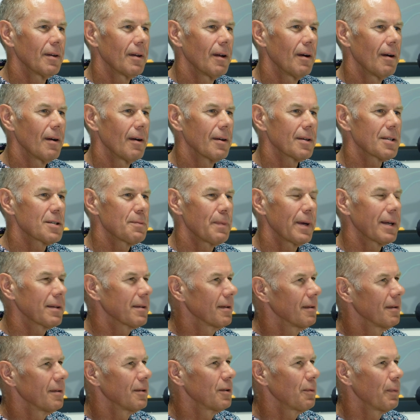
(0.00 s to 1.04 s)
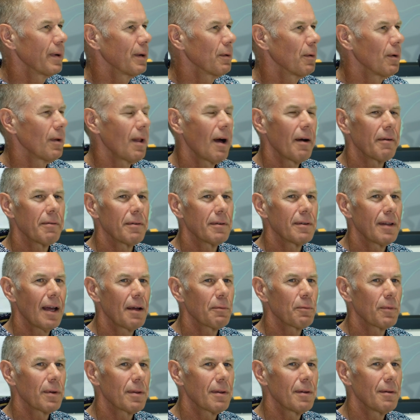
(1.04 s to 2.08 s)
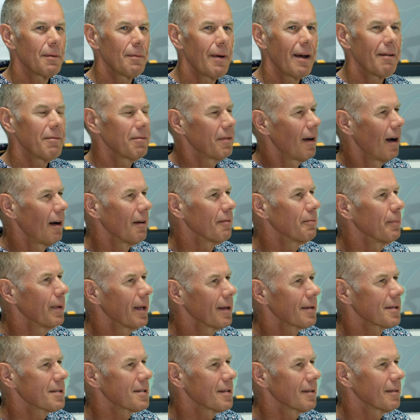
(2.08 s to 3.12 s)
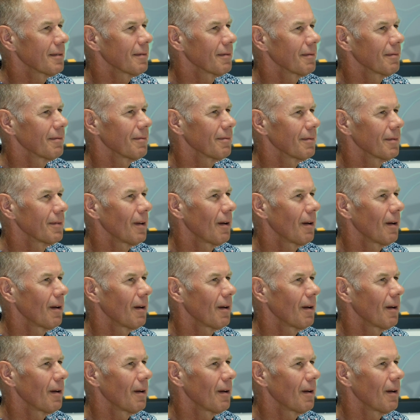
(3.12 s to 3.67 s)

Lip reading: I expected it to be all over and done within about 5 minutes and